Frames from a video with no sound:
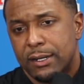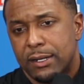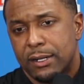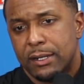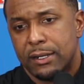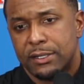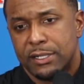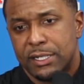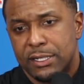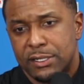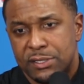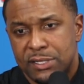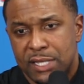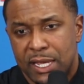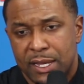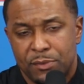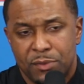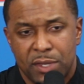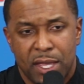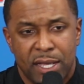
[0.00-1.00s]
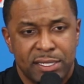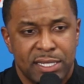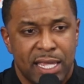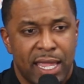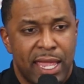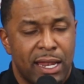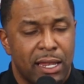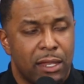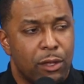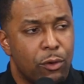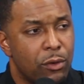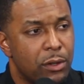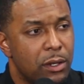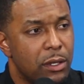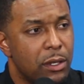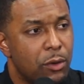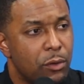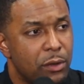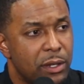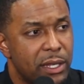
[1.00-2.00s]
Dante had a
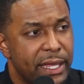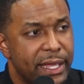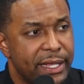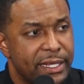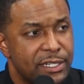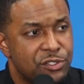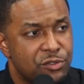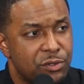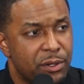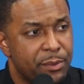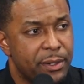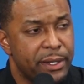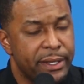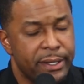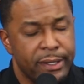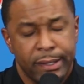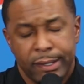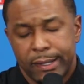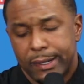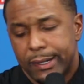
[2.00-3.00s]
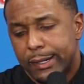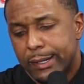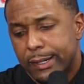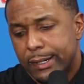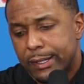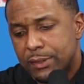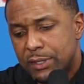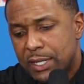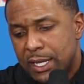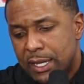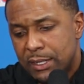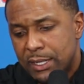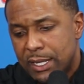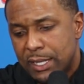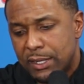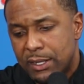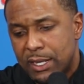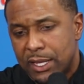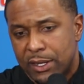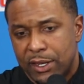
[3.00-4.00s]
lower leg extremity
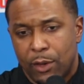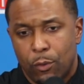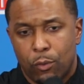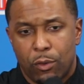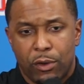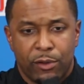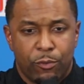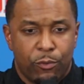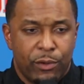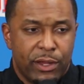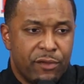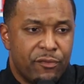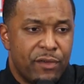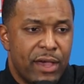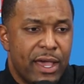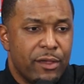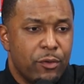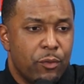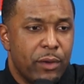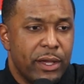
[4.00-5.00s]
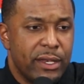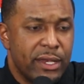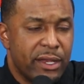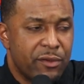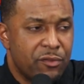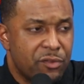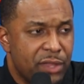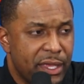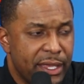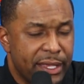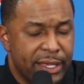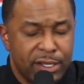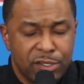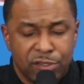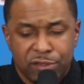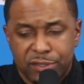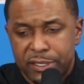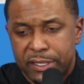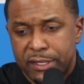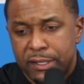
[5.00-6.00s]
that they want to reevaluate and everything
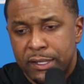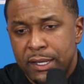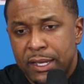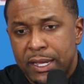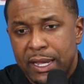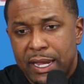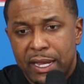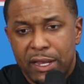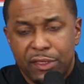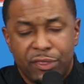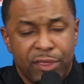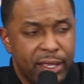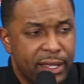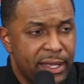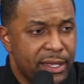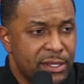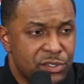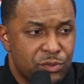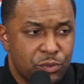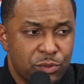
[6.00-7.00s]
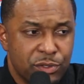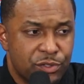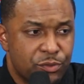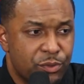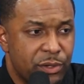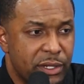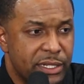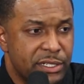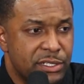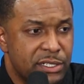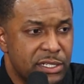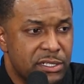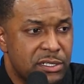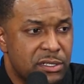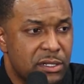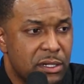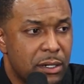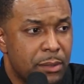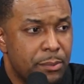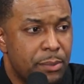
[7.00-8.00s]
else. And anything else was really
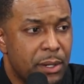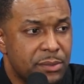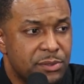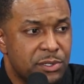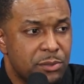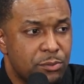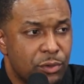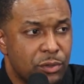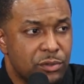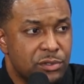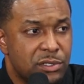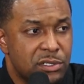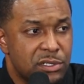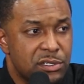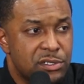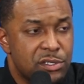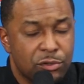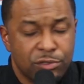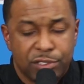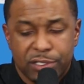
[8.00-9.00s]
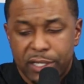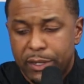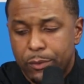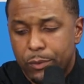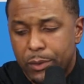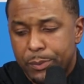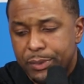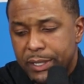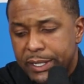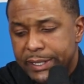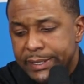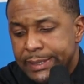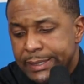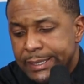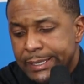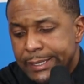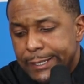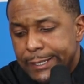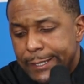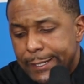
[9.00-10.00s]
just bumps and bruises associated with play.
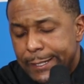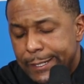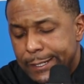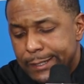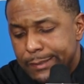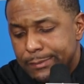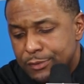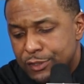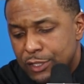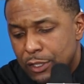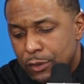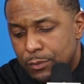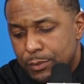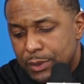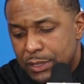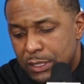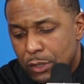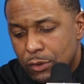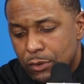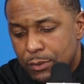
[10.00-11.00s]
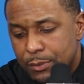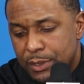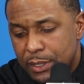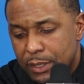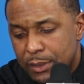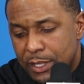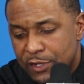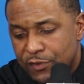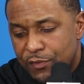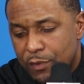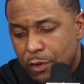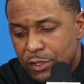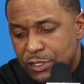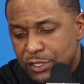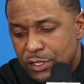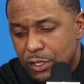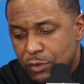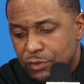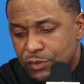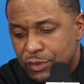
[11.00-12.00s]
But as far
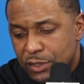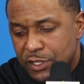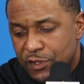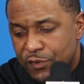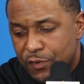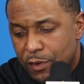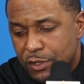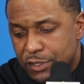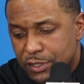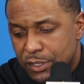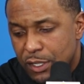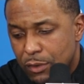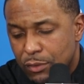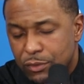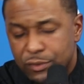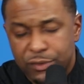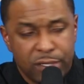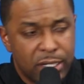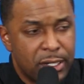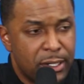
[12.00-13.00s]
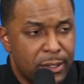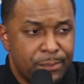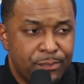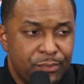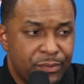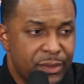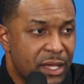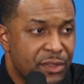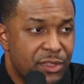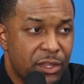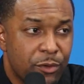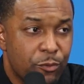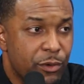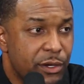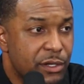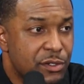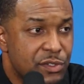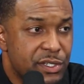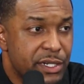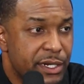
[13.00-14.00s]
as those, nothing
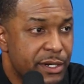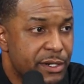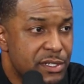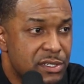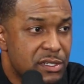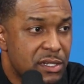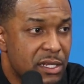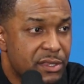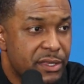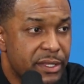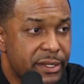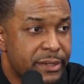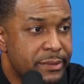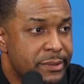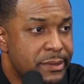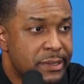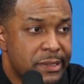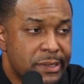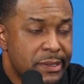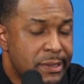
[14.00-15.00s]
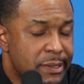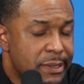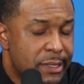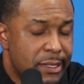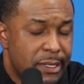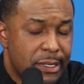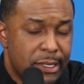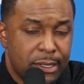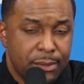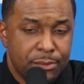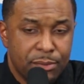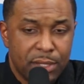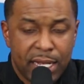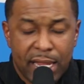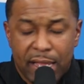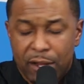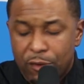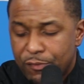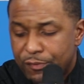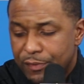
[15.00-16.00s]
real serious, nothing
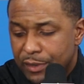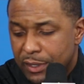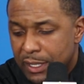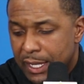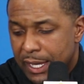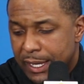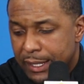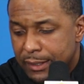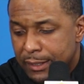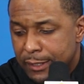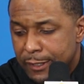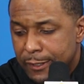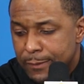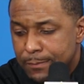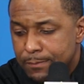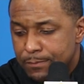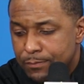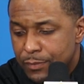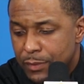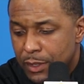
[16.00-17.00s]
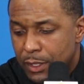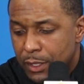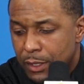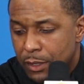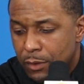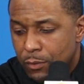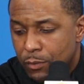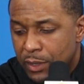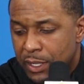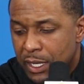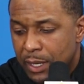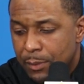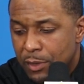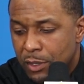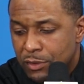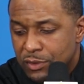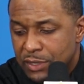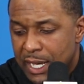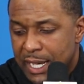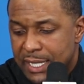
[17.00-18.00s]
that I don't feel like you know, we'll keep
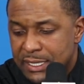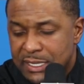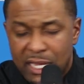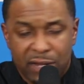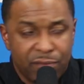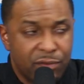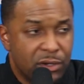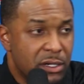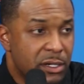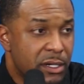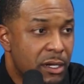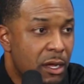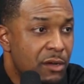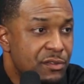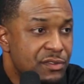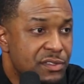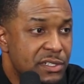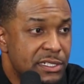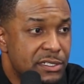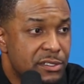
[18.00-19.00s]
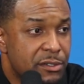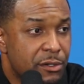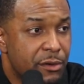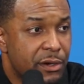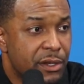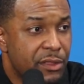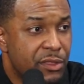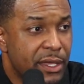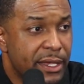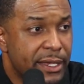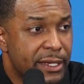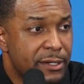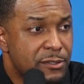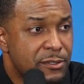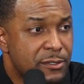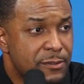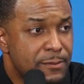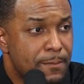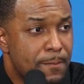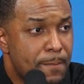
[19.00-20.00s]
those guys out of a good offseason or anything
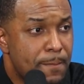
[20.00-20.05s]
else.